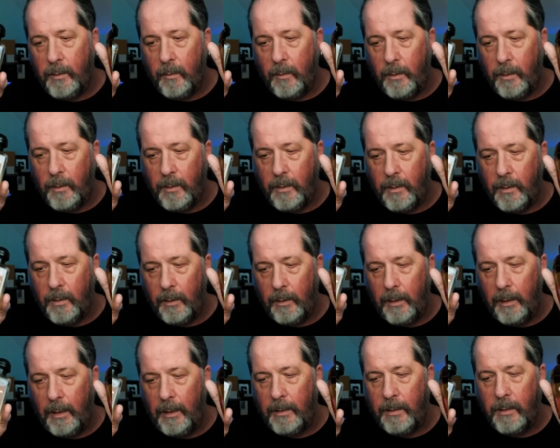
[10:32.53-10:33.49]
one is a
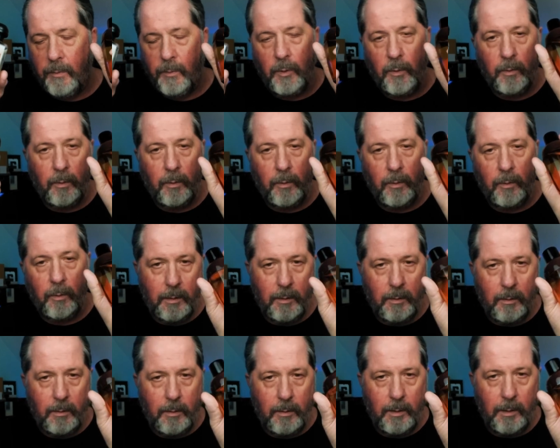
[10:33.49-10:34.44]
lot smoother
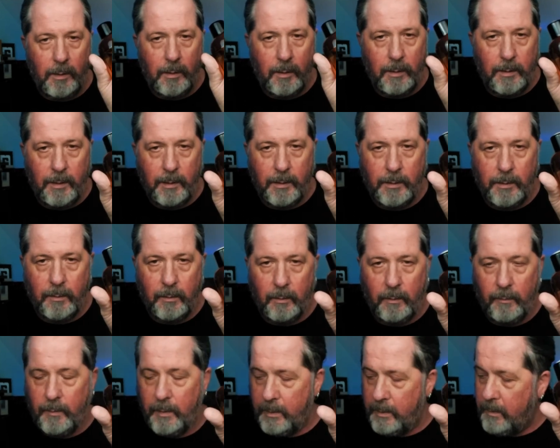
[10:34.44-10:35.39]
than the texture
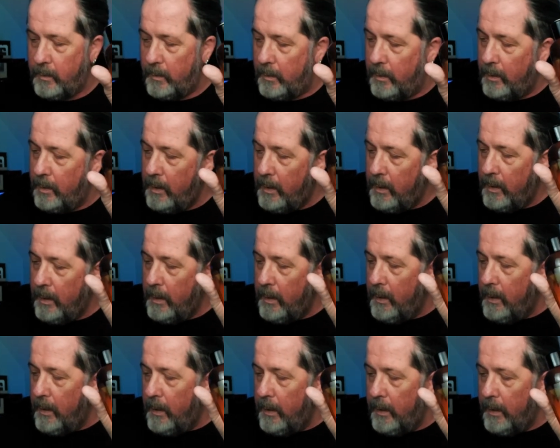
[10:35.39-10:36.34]
of this one.
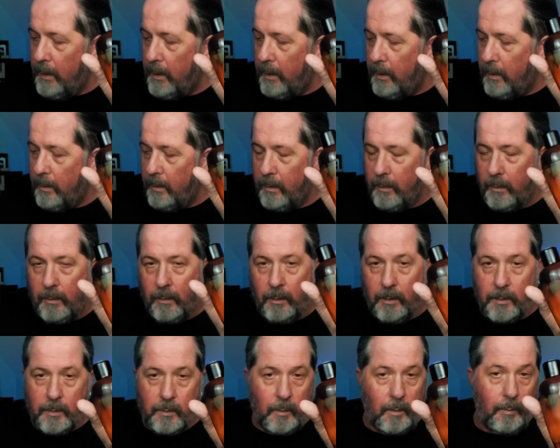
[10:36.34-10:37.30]
And
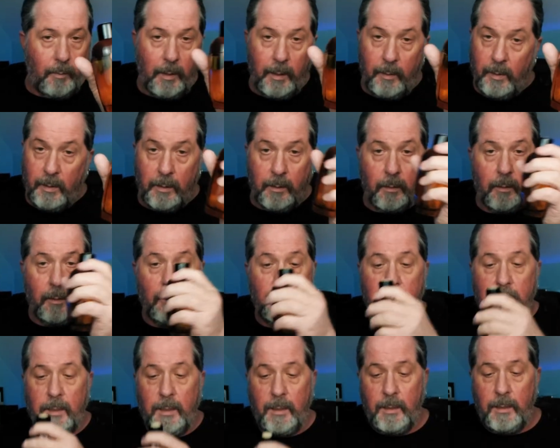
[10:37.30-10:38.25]
this one, maybe due to
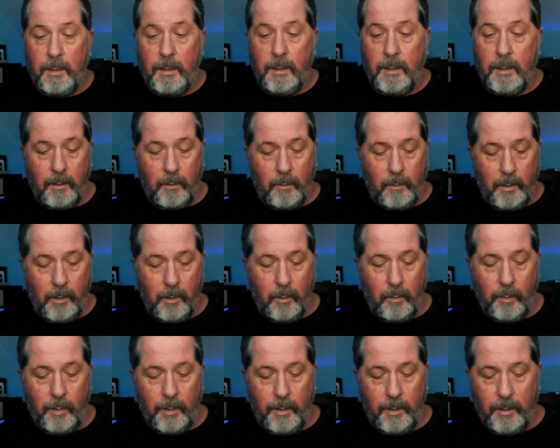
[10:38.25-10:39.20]
its age, I don't know,
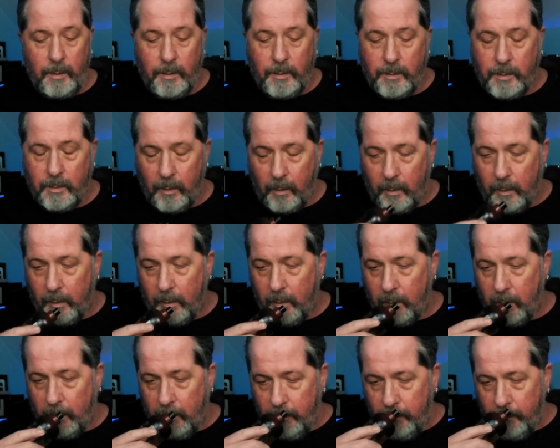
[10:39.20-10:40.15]
but it is
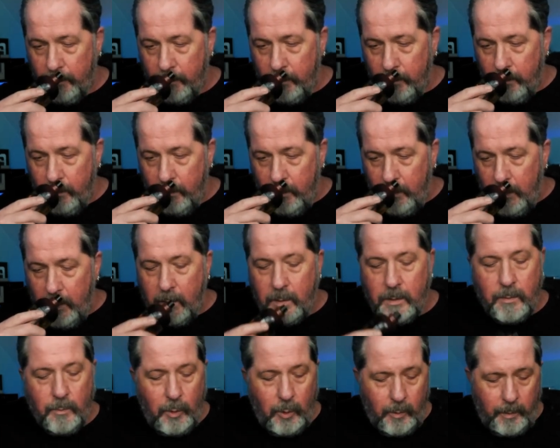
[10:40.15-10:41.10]
darker,
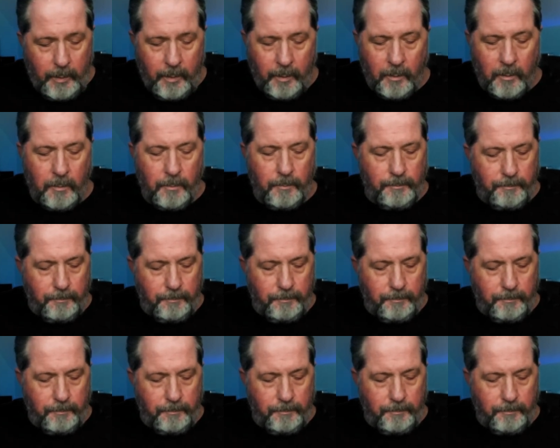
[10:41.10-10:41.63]
smokier.